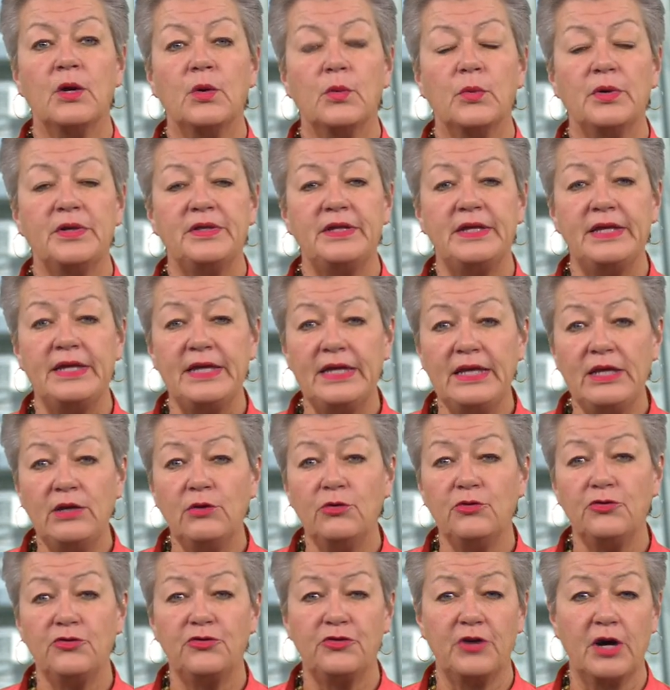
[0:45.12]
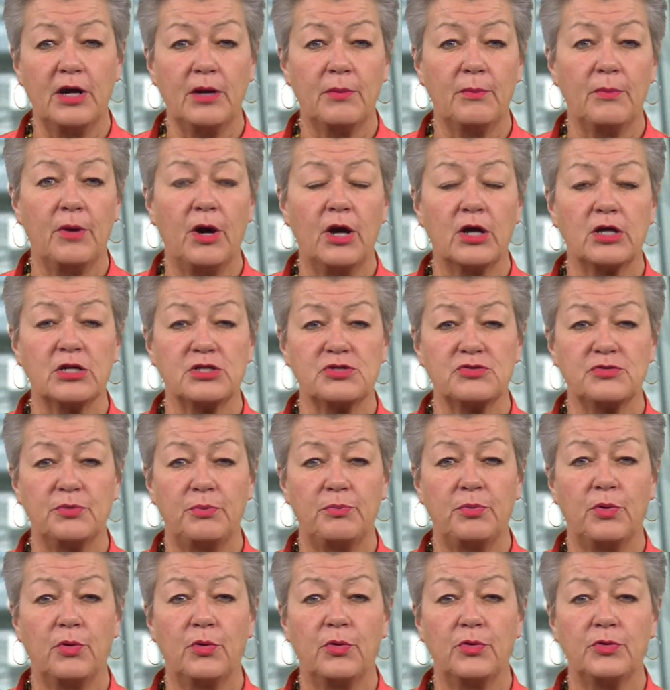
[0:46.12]
With the EU Drug Markets
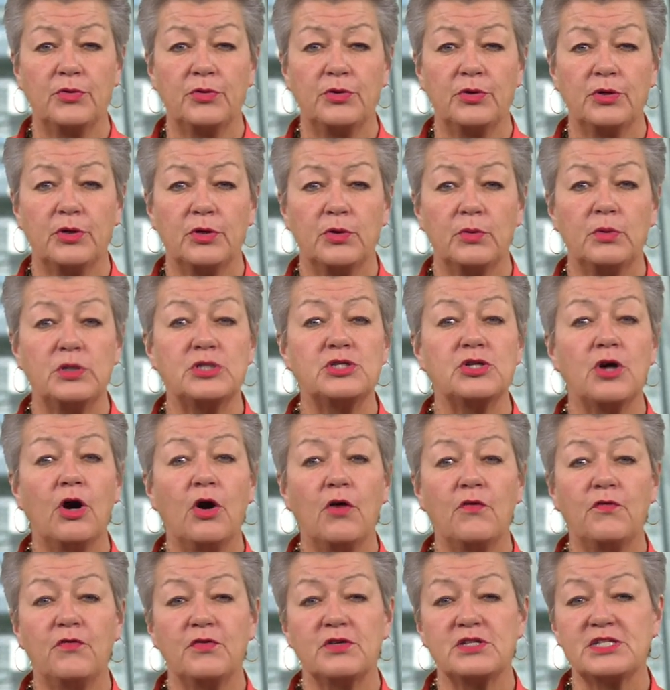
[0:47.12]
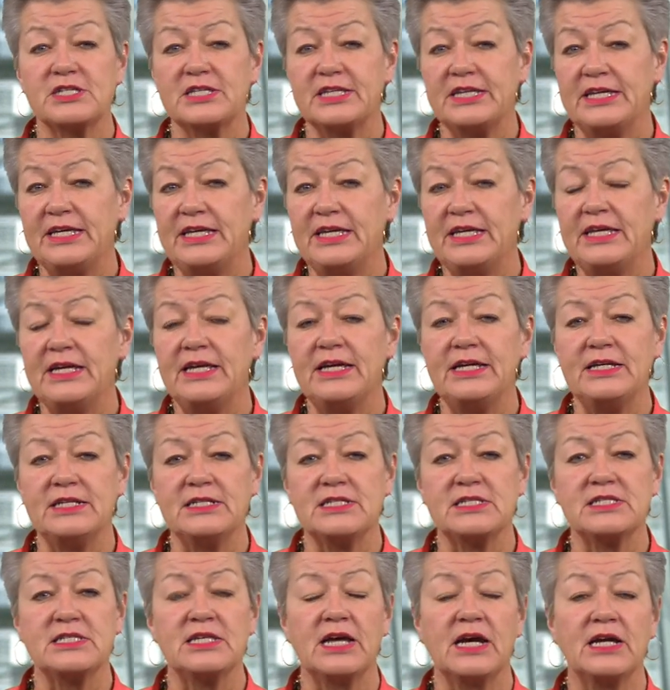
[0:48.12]
Report, which offers key
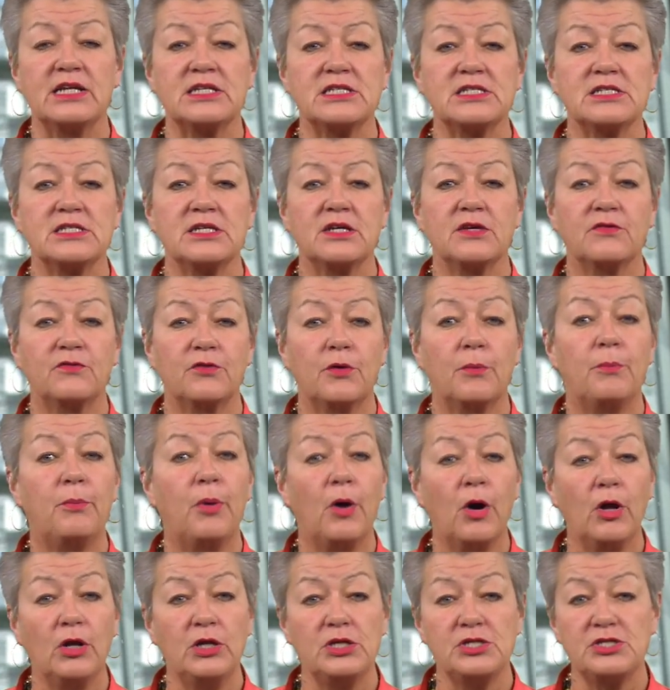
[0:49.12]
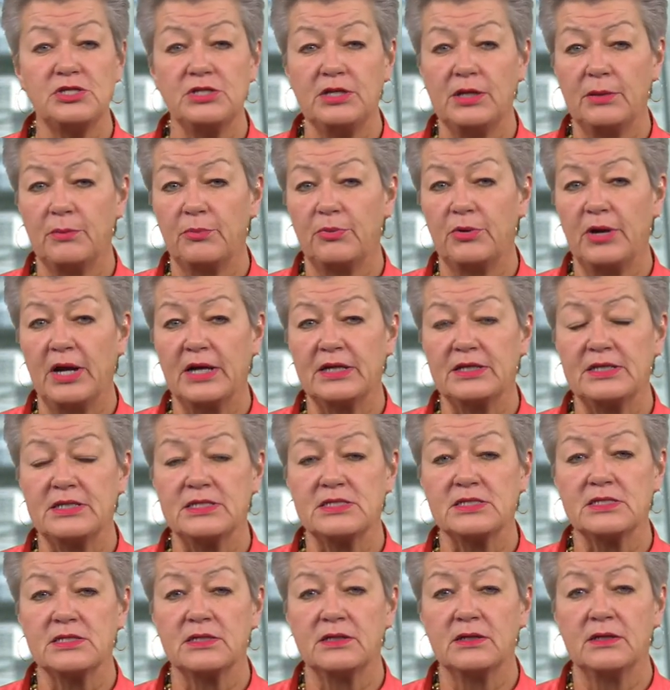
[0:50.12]
insights for policy and
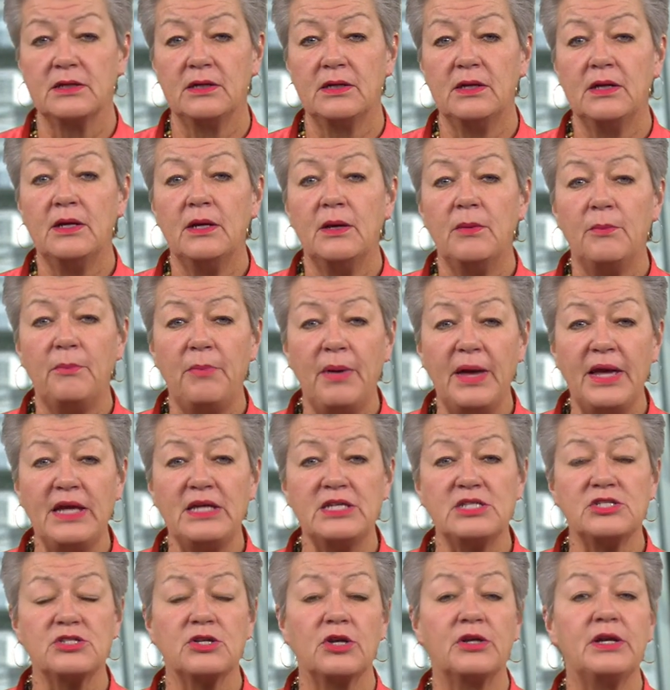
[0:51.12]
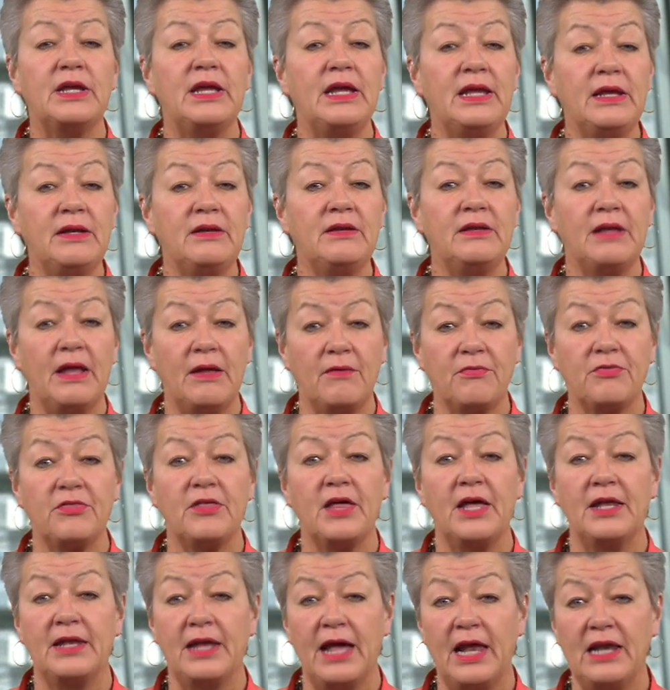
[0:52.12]
practice based on in-depth
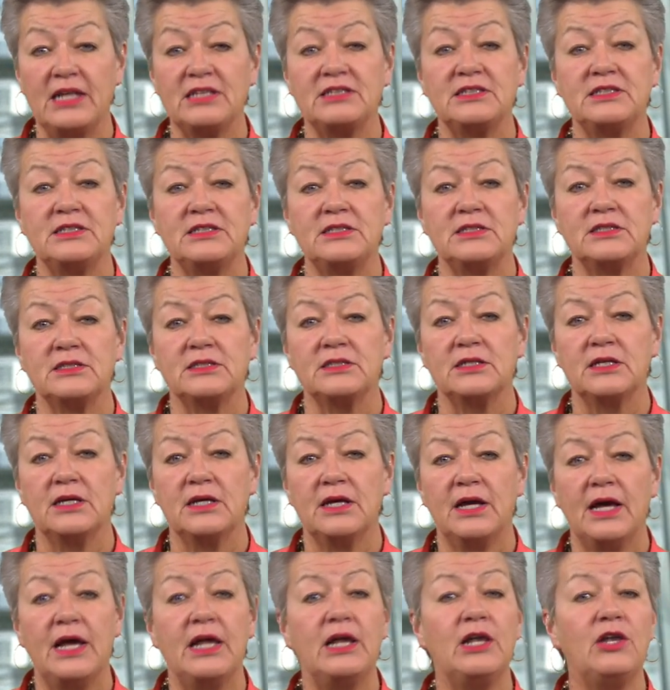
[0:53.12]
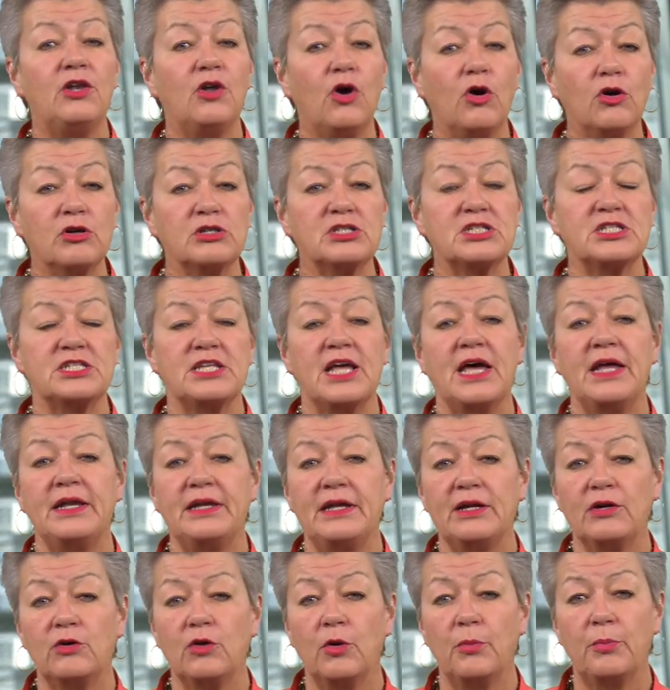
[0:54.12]
analysis and
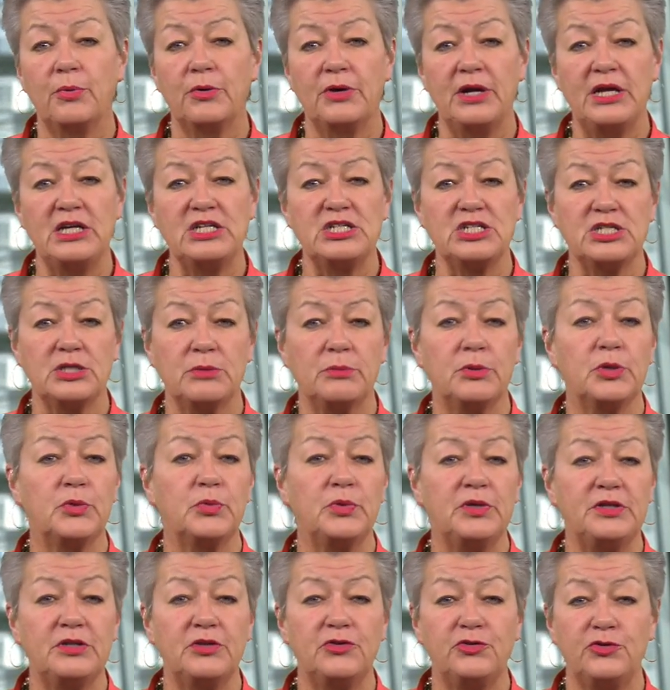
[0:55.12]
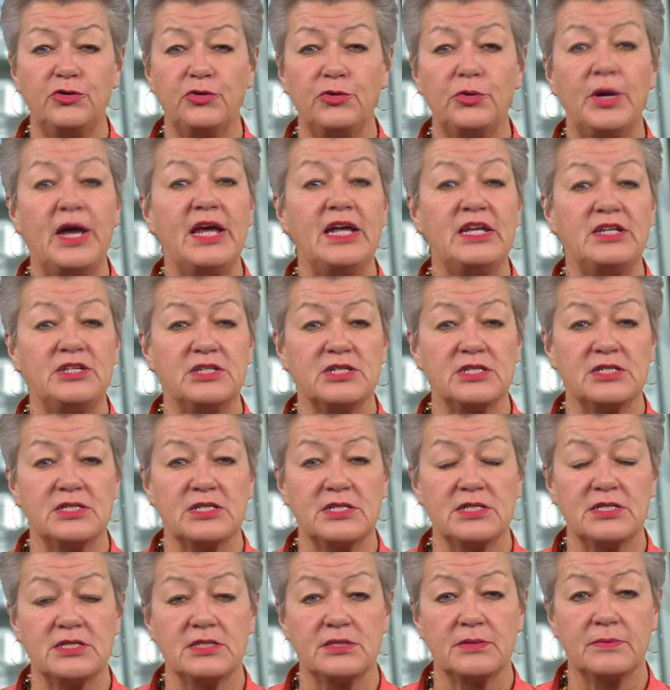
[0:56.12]
long-standing cooperation between the two
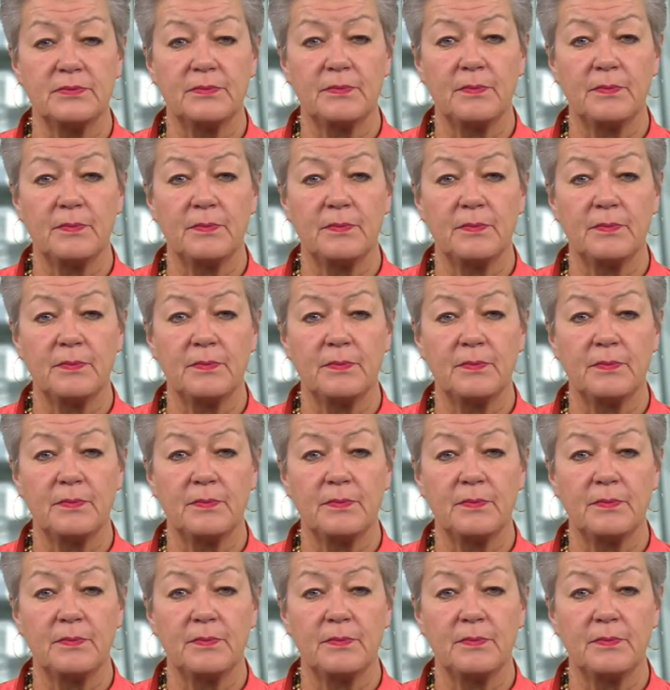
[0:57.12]
agencies.